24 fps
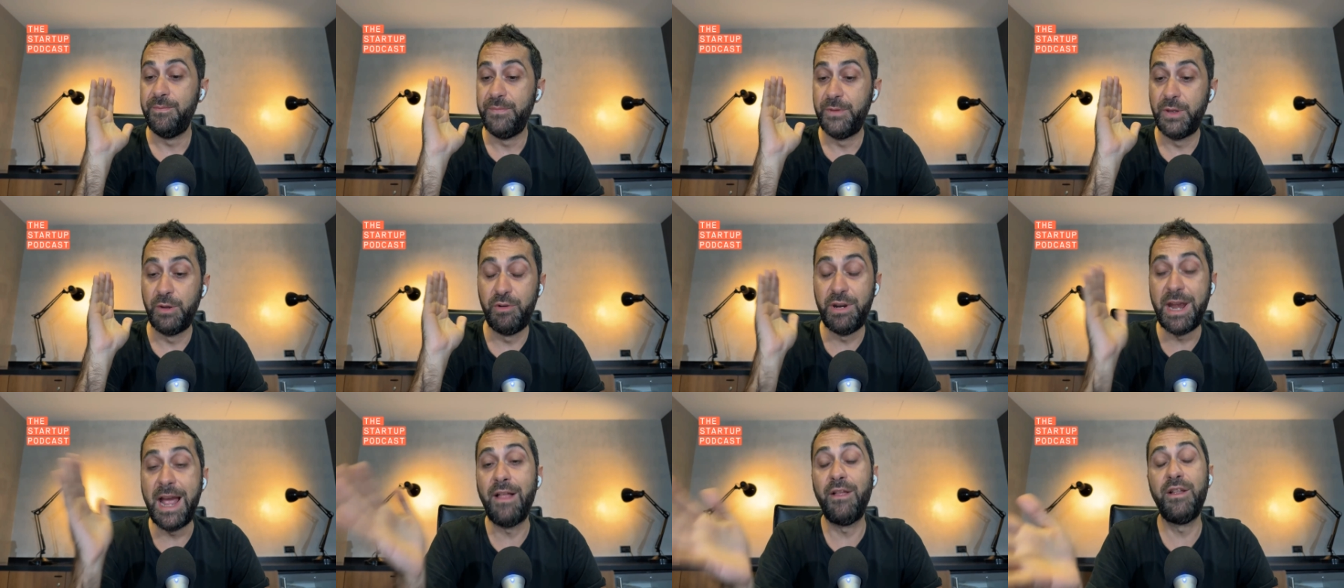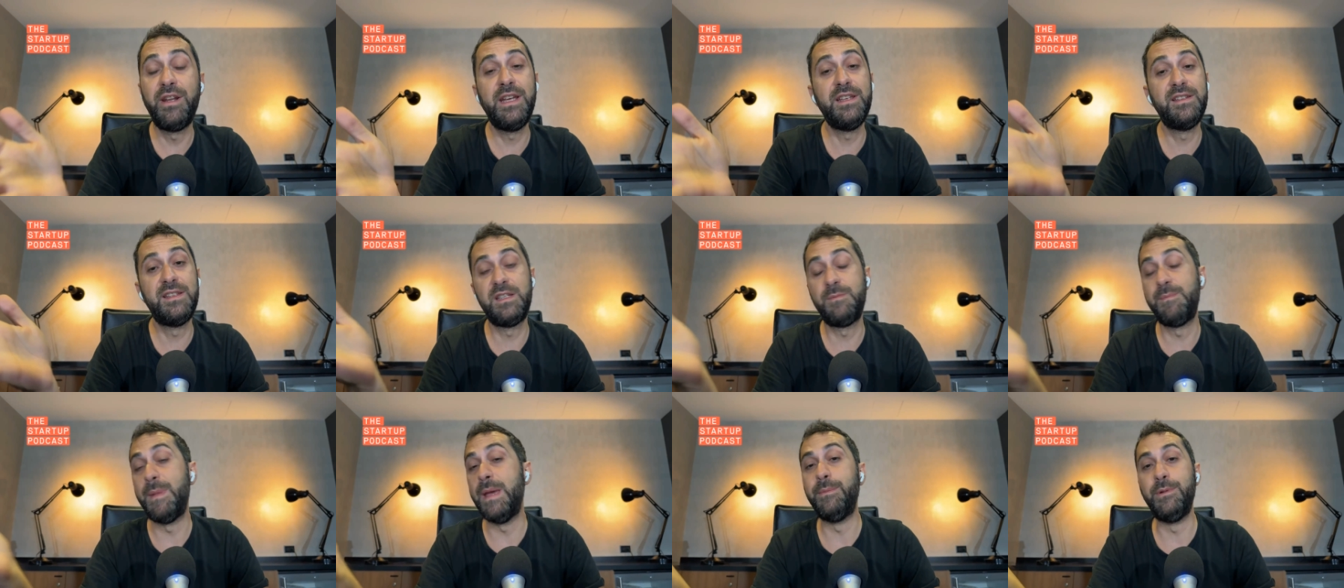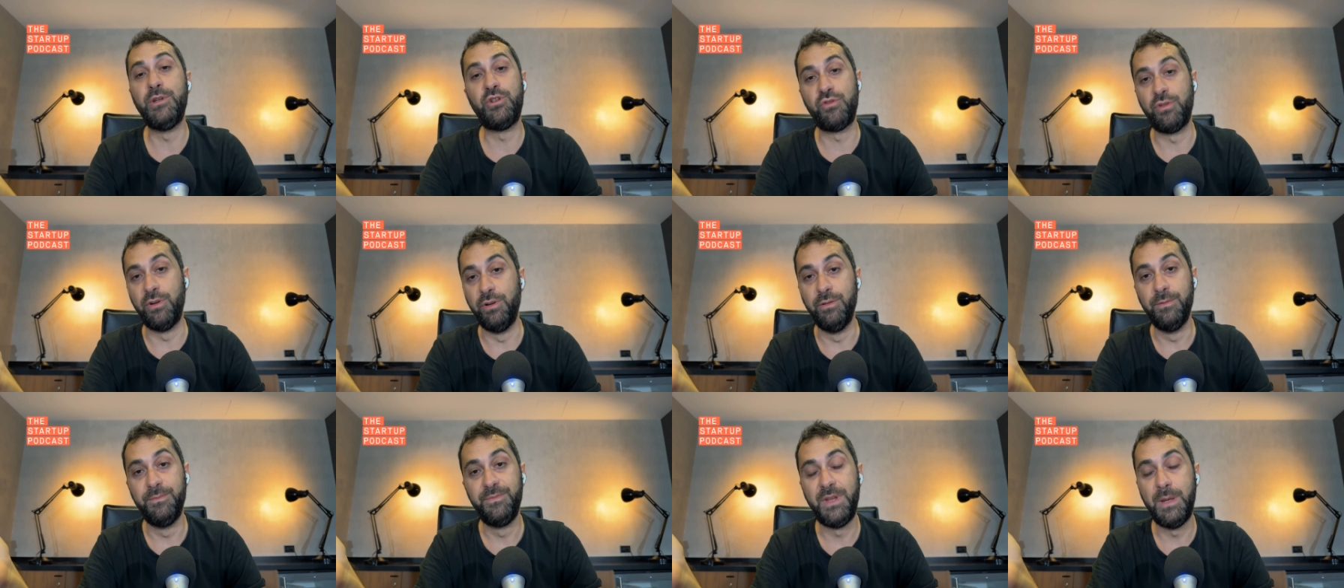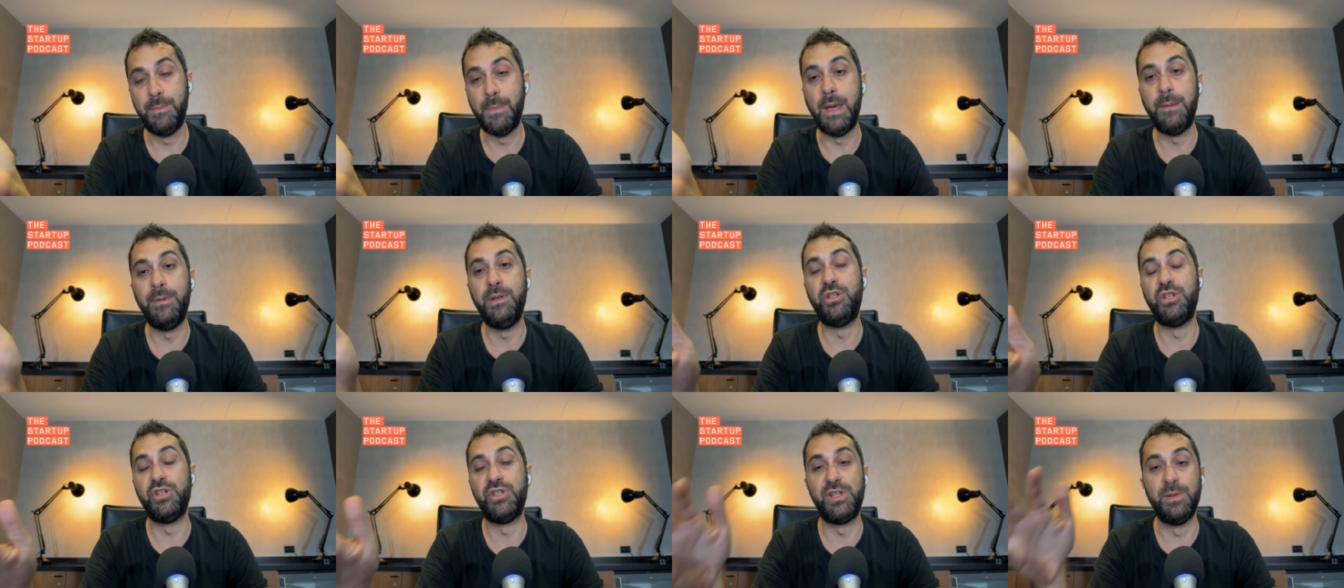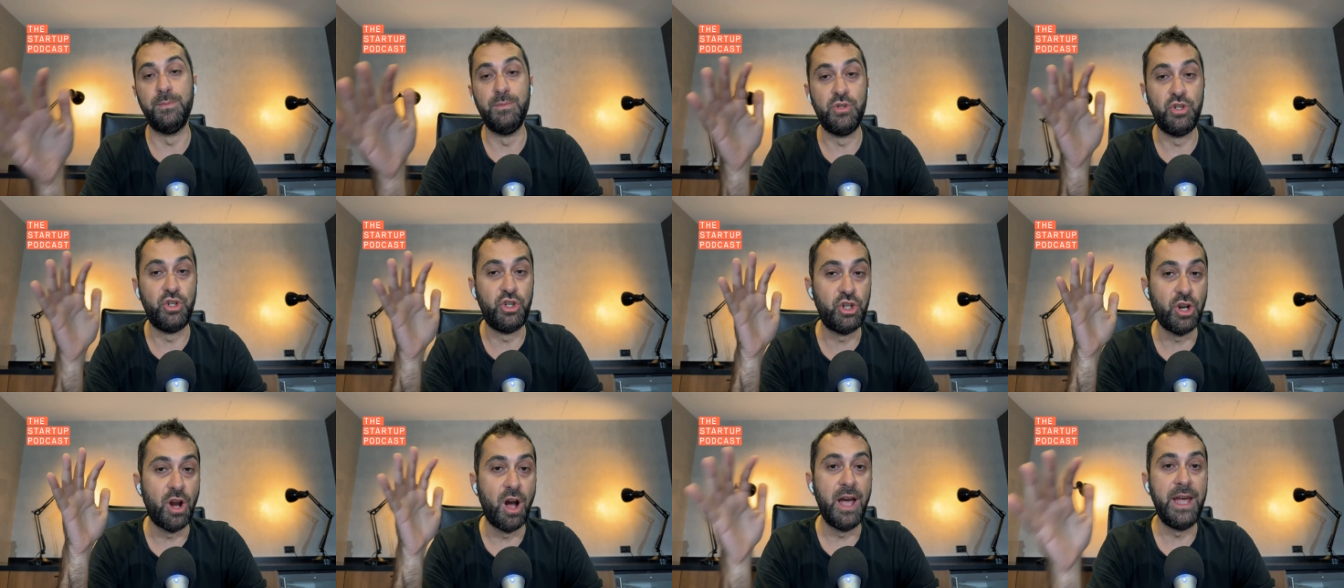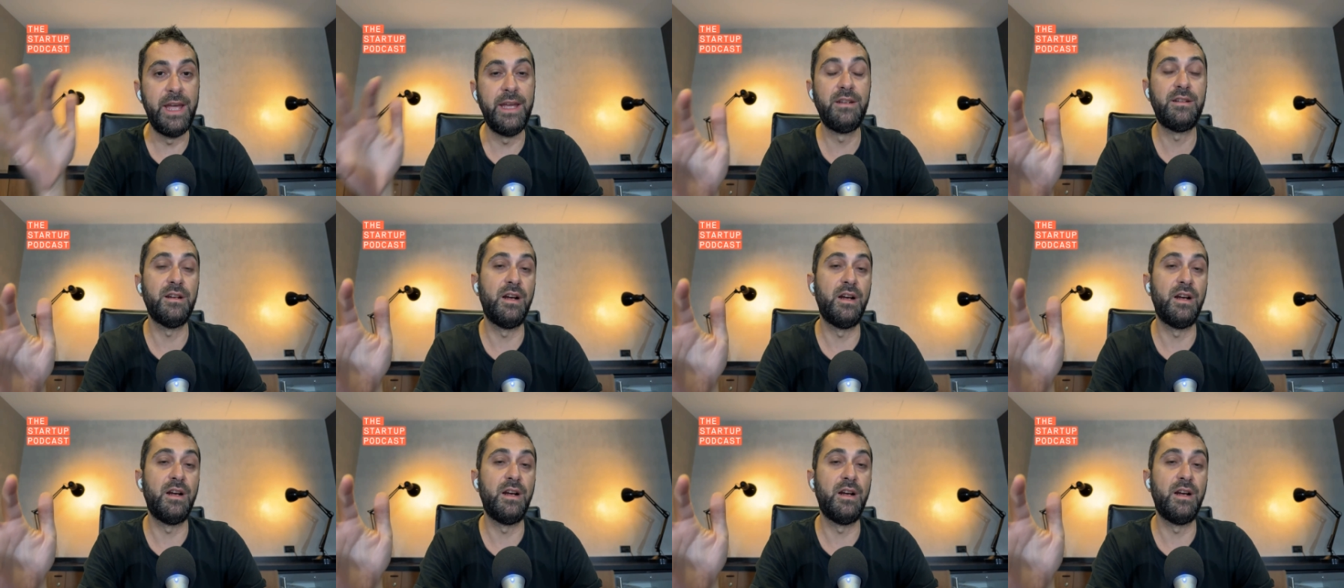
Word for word: the reality is this may be true. There may be just some giant